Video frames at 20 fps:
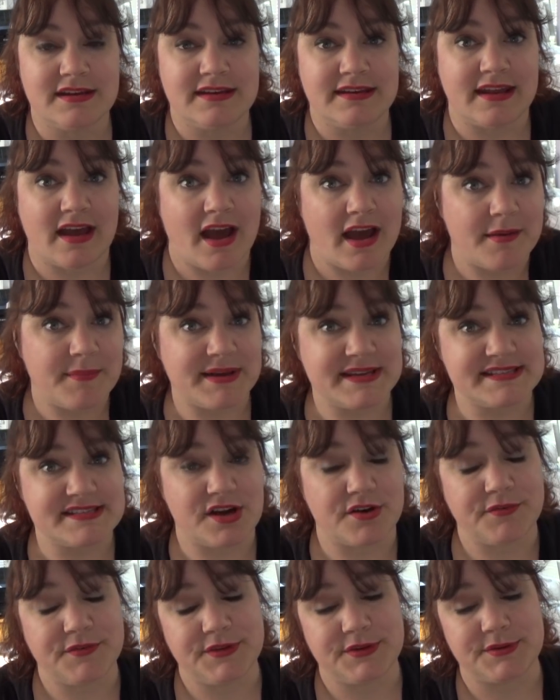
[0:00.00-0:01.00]
Now, I
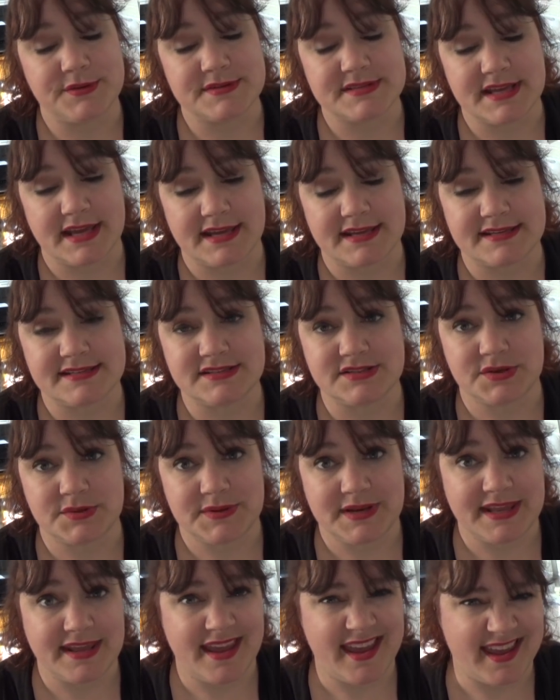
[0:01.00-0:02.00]
myself use a
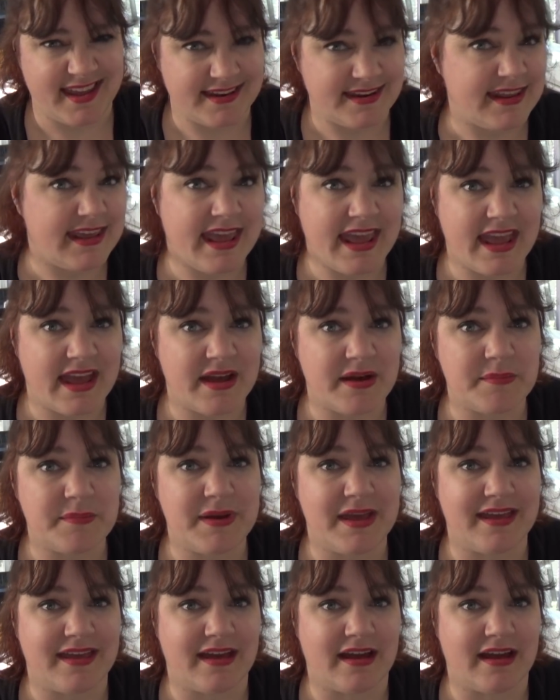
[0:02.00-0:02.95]
Sony Handycam.